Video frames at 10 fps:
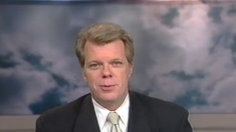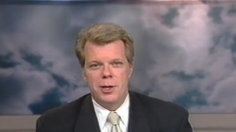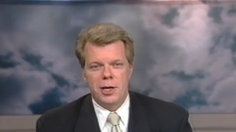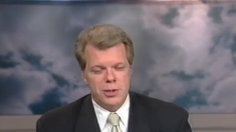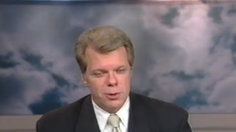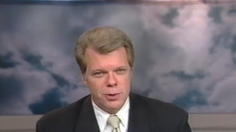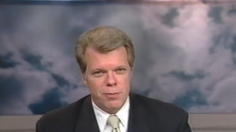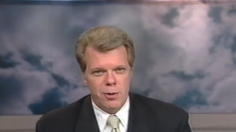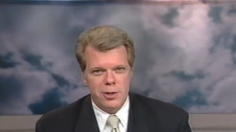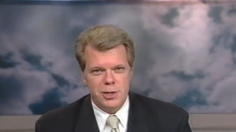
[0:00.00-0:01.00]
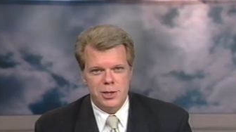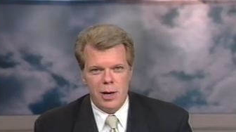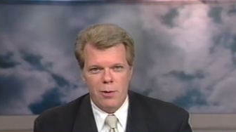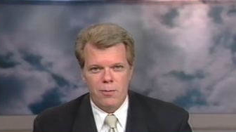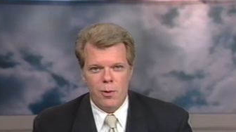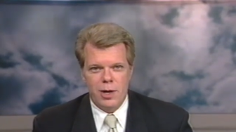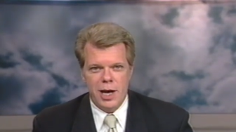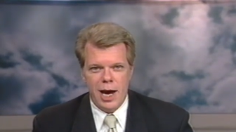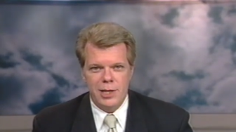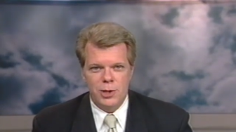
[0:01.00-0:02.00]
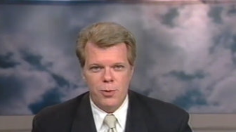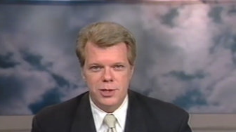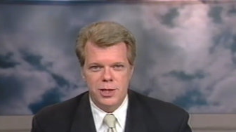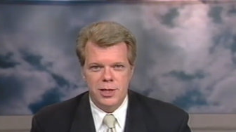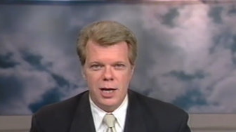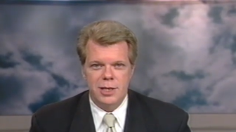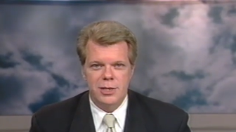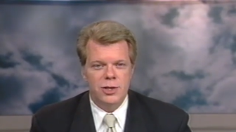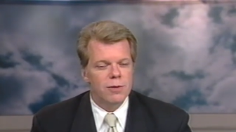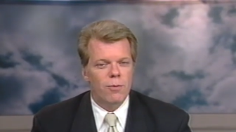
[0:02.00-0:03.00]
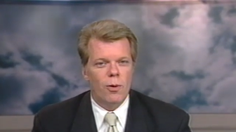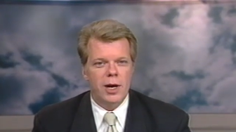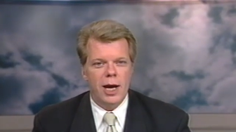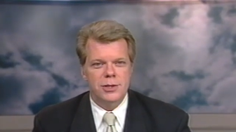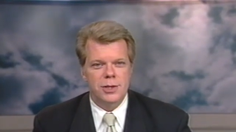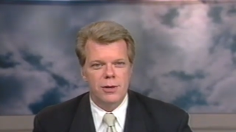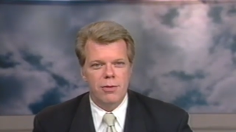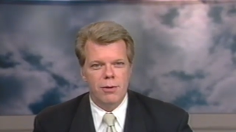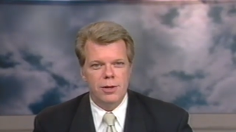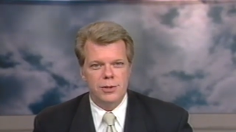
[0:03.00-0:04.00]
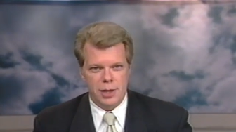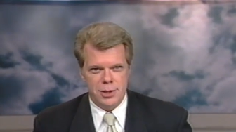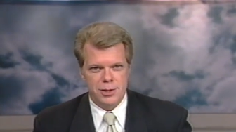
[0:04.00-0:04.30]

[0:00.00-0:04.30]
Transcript: with the exclusive 36 hour forecast. Christy Dutton is in Forecast Center 36.